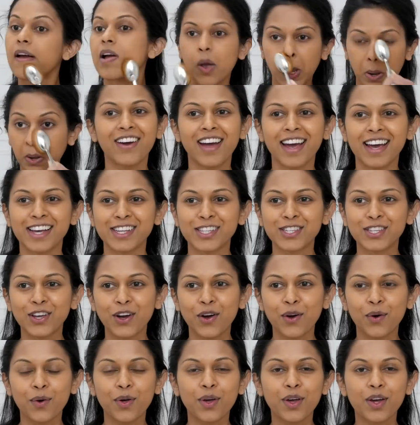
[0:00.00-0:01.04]
Okay,
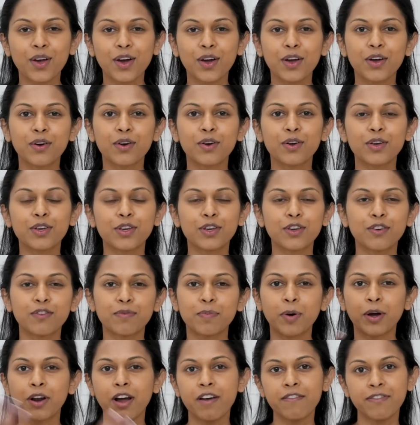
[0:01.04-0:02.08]
so you've
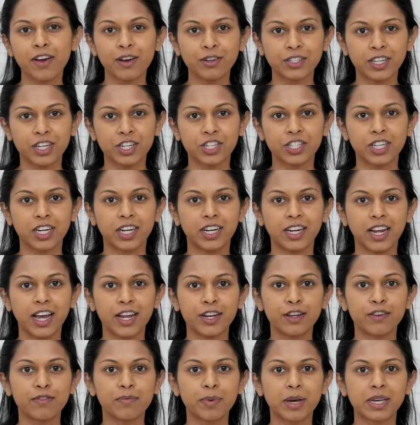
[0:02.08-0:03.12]
put on foundation
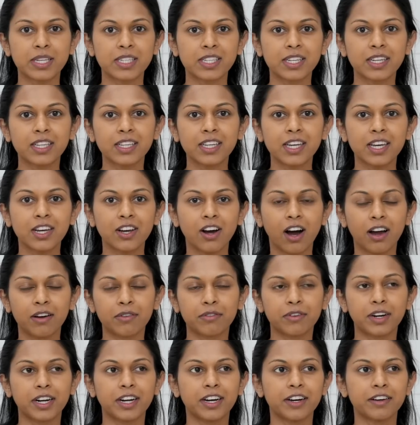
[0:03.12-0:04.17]
and you've basically gotten
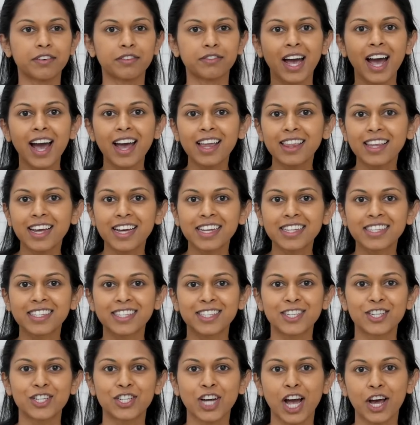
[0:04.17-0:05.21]
rid of highlights
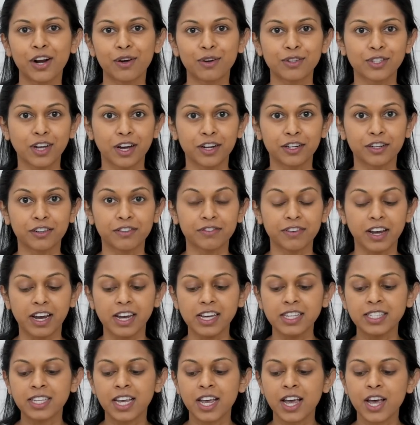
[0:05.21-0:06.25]
and the shadows on your
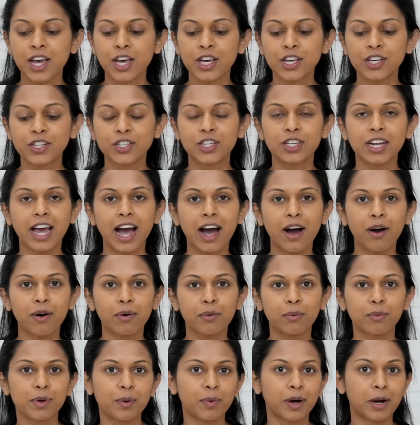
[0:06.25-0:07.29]
face. So now
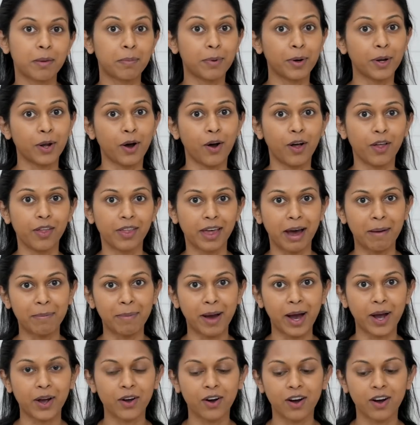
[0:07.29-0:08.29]
we wanna put all of that back